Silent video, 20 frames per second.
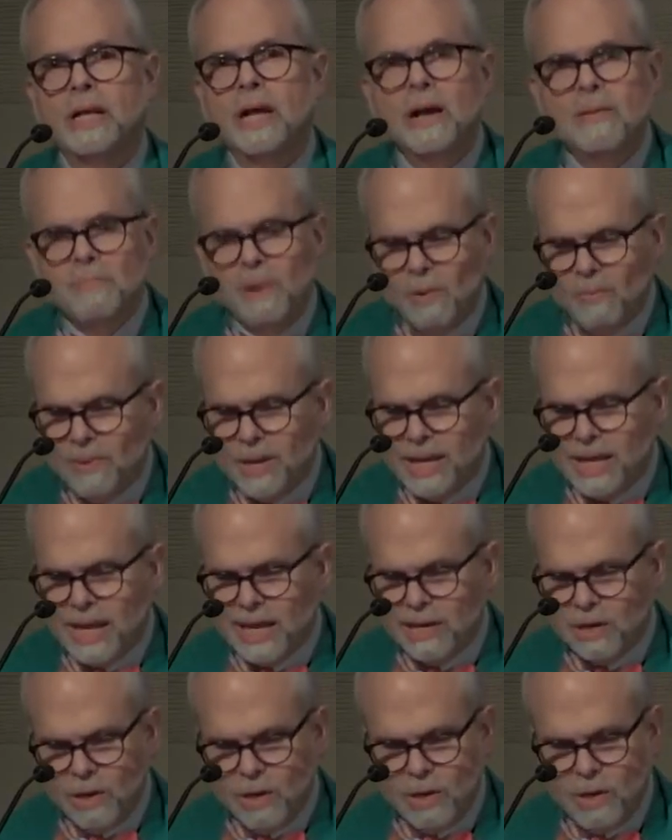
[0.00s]
but we
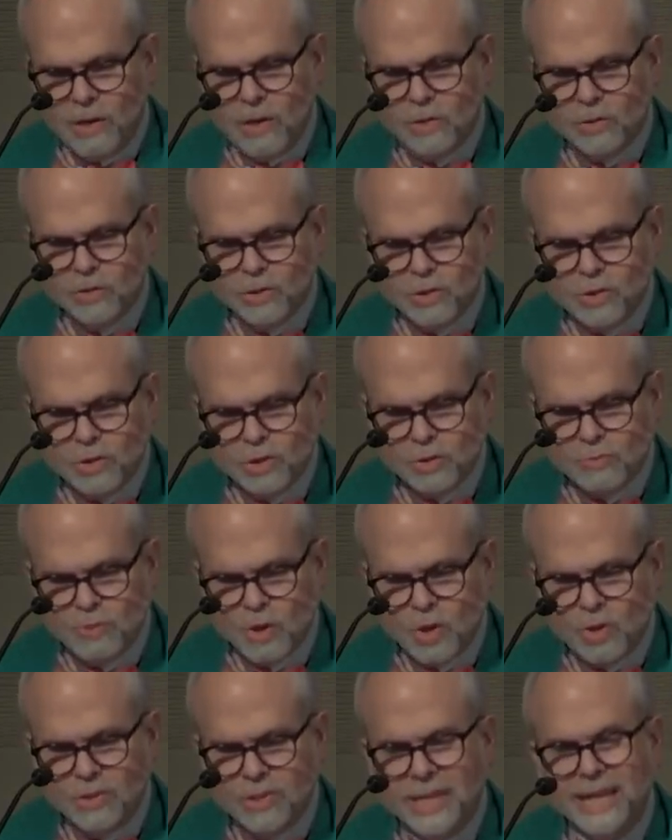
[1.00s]
can all do
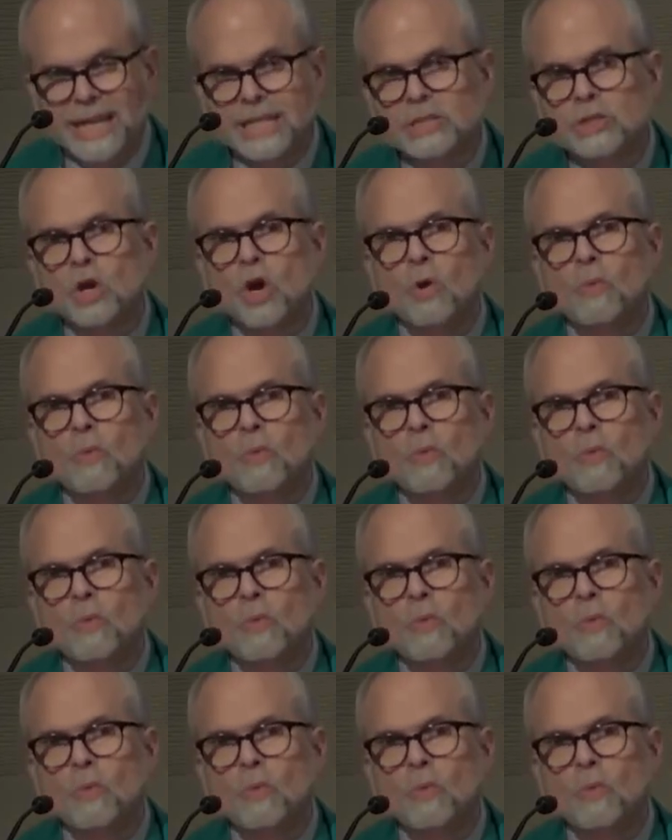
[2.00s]
small things